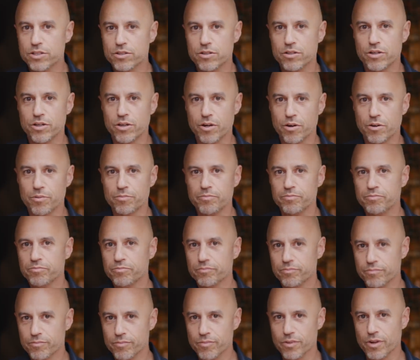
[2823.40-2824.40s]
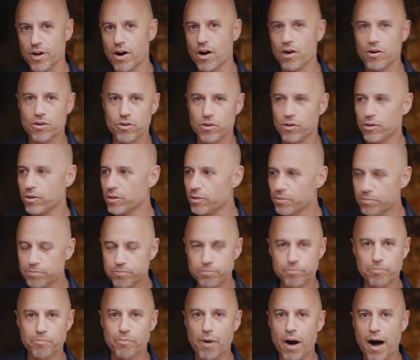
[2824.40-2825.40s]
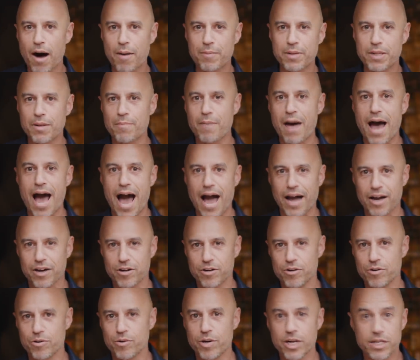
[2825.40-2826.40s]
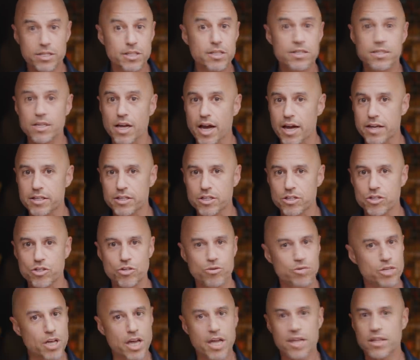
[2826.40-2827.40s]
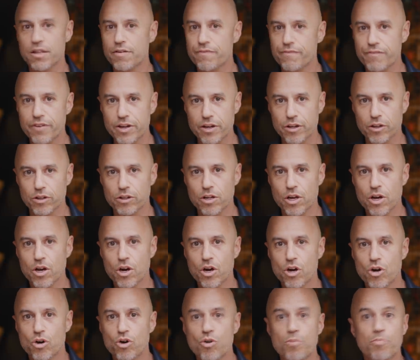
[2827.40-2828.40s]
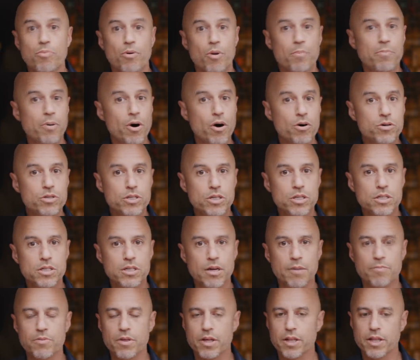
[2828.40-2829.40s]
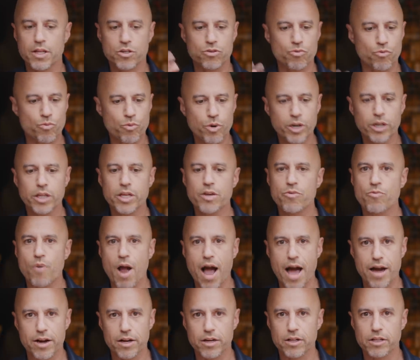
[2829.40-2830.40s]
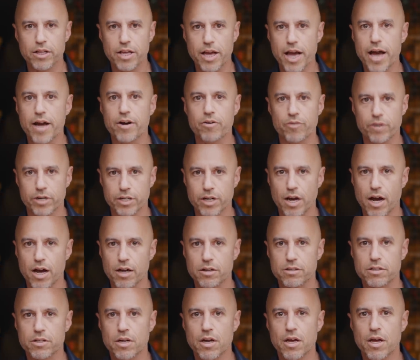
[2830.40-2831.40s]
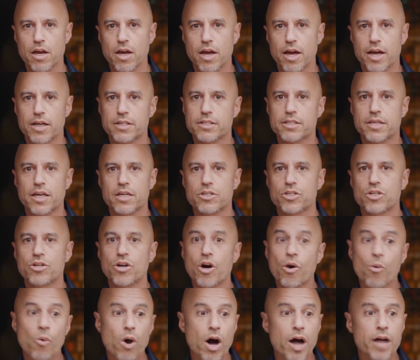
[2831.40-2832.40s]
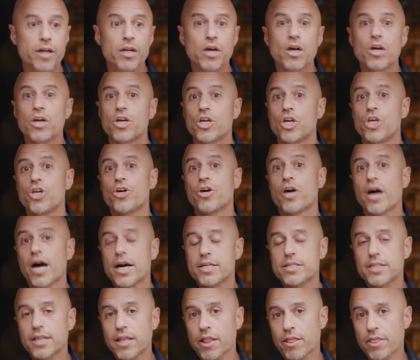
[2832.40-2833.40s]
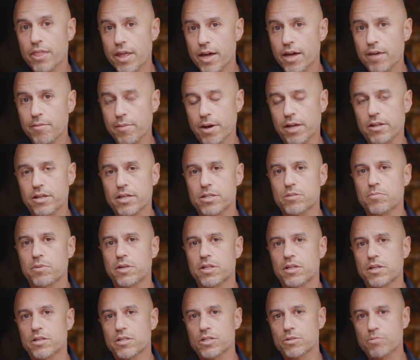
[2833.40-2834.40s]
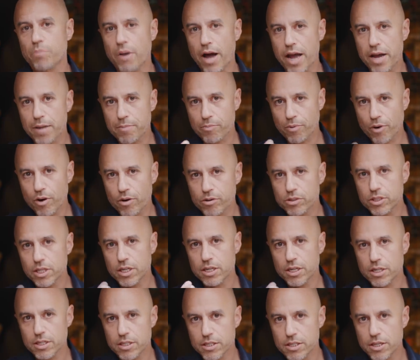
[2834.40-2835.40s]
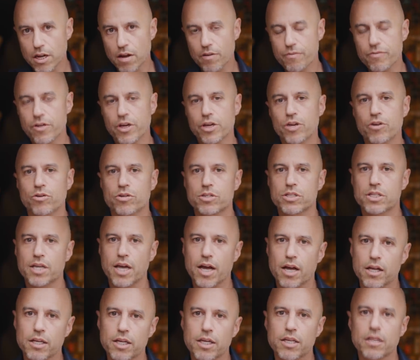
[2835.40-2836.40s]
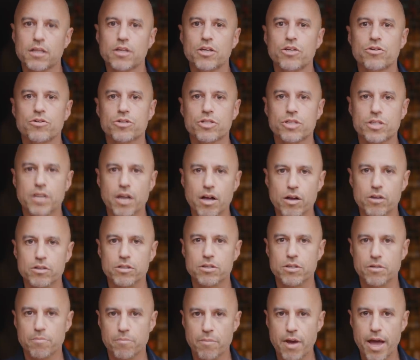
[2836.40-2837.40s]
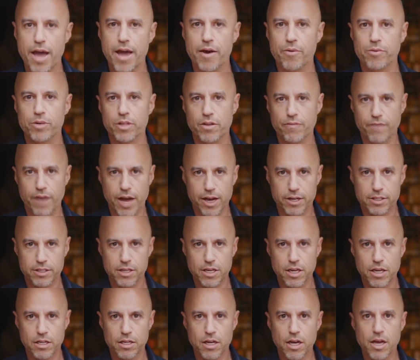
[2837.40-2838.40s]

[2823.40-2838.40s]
you know, Uncle Bob in the back who is a scientist who's in the field who proposes something that's really radically heterodox and says, you know what? You guys didn't think about this, but the spike protein itself that you're telling your cells to make with the vaccine